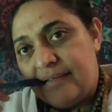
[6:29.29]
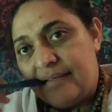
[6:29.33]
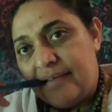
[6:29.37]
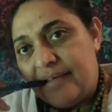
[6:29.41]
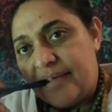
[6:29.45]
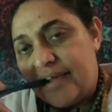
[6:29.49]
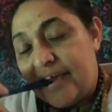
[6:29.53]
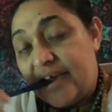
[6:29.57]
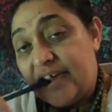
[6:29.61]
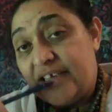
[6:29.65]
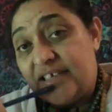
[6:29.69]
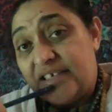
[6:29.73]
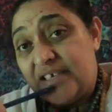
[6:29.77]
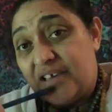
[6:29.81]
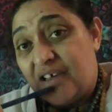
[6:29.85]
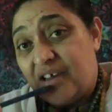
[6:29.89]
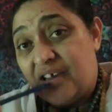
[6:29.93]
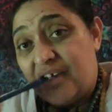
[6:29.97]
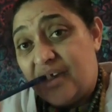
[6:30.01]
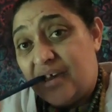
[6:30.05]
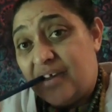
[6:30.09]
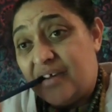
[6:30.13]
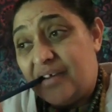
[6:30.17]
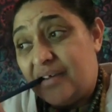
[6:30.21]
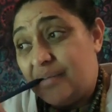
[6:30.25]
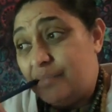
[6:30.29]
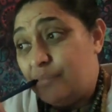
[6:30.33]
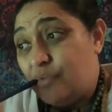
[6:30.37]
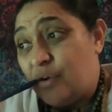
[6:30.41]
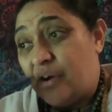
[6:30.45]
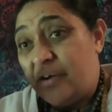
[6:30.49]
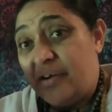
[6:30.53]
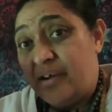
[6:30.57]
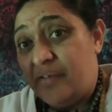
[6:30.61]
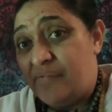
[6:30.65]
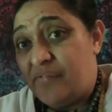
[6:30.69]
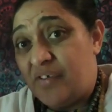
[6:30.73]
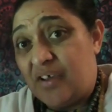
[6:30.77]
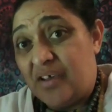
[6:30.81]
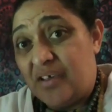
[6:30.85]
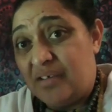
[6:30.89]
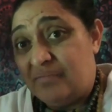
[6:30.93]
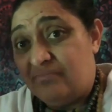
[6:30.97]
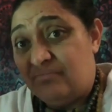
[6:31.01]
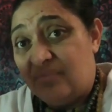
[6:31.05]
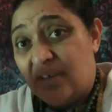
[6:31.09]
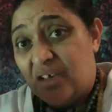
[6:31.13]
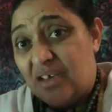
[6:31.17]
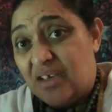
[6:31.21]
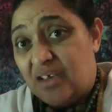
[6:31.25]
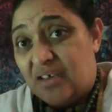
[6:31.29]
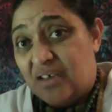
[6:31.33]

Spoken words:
Okay? So I don't worry if I